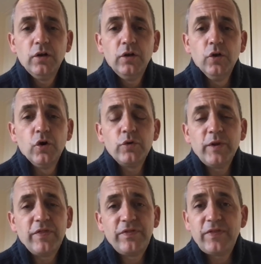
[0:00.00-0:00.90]
Lord, we
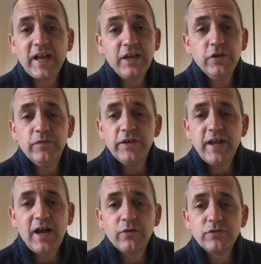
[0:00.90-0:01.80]
thank you for
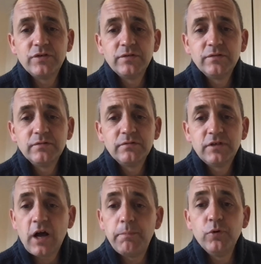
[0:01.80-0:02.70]
doubt,
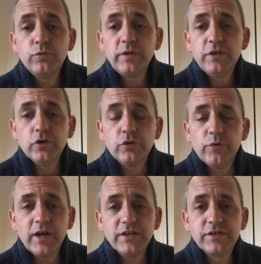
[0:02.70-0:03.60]
coupled with your
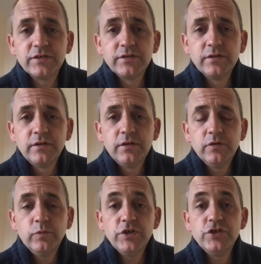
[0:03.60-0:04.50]
grace,
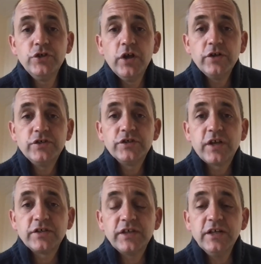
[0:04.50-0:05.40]
which nurtures
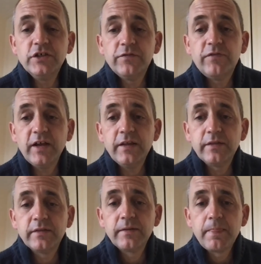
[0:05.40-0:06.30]
us into faith.